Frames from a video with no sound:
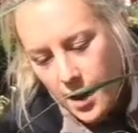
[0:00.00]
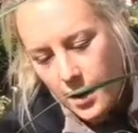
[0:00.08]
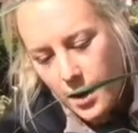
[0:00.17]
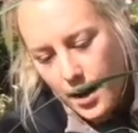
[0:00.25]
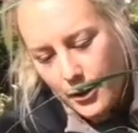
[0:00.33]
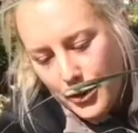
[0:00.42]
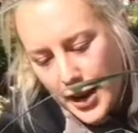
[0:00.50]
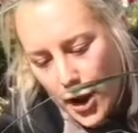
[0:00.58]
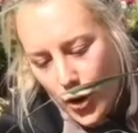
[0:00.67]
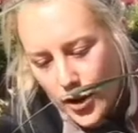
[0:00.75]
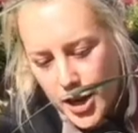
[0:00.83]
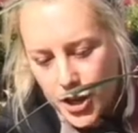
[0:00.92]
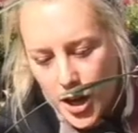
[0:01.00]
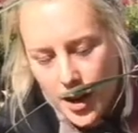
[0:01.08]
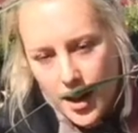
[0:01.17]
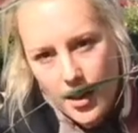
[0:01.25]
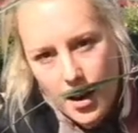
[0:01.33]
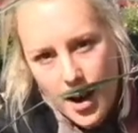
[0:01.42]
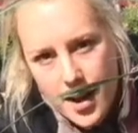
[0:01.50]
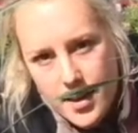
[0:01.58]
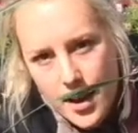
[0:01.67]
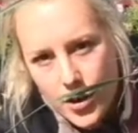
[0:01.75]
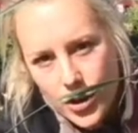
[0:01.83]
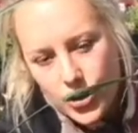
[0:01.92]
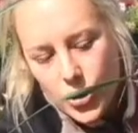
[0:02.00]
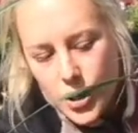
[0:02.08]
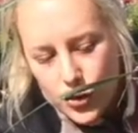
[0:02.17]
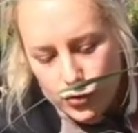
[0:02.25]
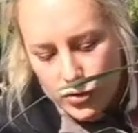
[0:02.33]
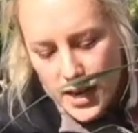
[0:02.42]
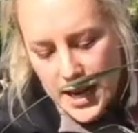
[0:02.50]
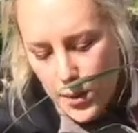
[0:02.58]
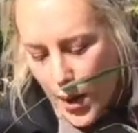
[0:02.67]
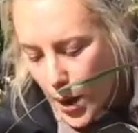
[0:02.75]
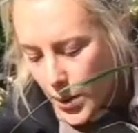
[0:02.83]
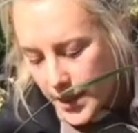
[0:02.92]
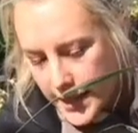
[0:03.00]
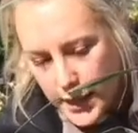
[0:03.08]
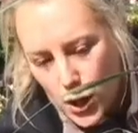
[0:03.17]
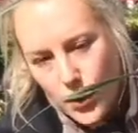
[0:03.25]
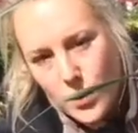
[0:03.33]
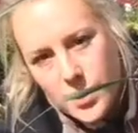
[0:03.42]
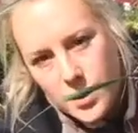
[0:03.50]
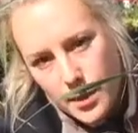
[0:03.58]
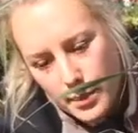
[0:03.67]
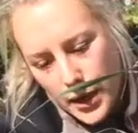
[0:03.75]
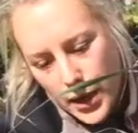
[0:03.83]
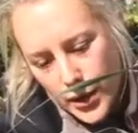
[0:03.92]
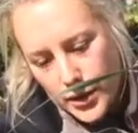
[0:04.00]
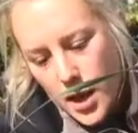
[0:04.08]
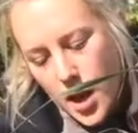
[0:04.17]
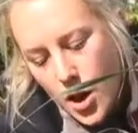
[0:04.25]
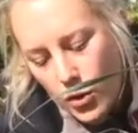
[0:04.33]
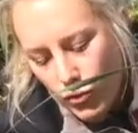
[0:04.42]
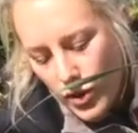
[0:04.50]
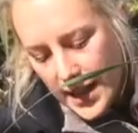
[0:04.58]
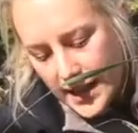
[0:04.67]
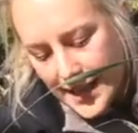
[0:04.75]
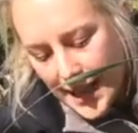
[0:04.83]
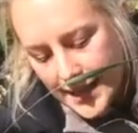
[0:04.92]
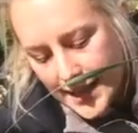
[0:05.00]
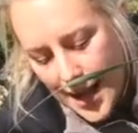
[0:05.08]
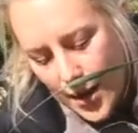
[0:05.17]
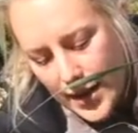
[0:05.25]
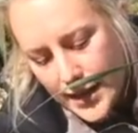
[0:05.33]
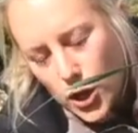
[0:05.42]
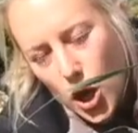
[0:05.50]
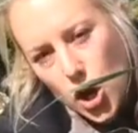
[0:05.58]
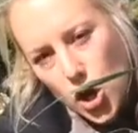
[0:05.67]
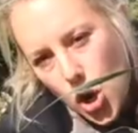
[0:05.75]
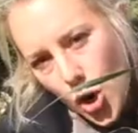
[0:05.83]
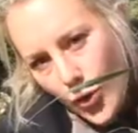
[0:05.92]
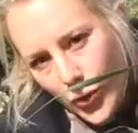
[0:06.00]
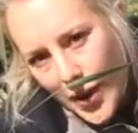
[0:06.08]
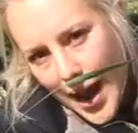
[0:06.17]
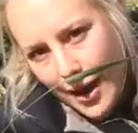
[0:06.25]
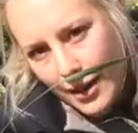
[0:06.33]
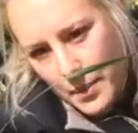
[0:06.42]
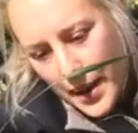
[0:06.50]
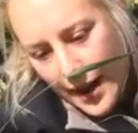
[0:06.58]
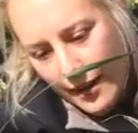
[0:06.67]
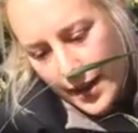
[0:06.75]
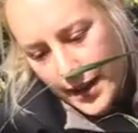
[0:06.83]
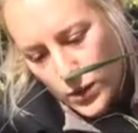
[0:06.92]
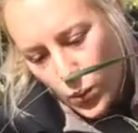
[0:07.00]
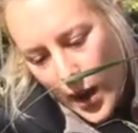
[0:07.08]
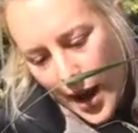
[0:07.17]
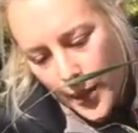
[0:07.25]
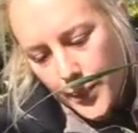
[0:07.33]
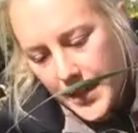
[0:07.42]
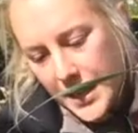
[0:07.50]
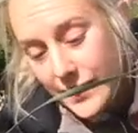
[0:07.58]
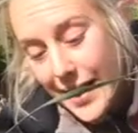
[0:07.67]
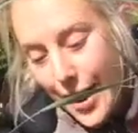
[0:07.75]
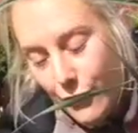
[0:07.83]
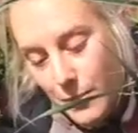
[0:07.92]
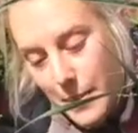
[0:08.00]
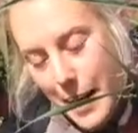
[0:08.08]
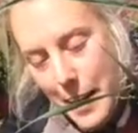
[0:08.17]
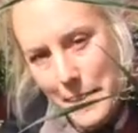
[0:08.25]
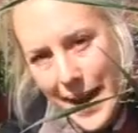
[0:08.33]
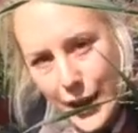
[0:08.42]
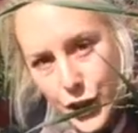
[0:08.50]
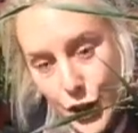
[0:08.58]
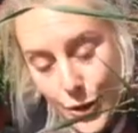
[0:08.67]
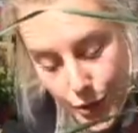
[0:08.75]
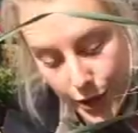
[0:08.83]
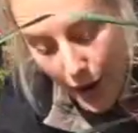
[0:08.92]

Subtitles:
Lovely orange colour that I think contrasts really well with the silvers and the blues. Really stands out, and it's got a long flowering period as well. These flower from about May, June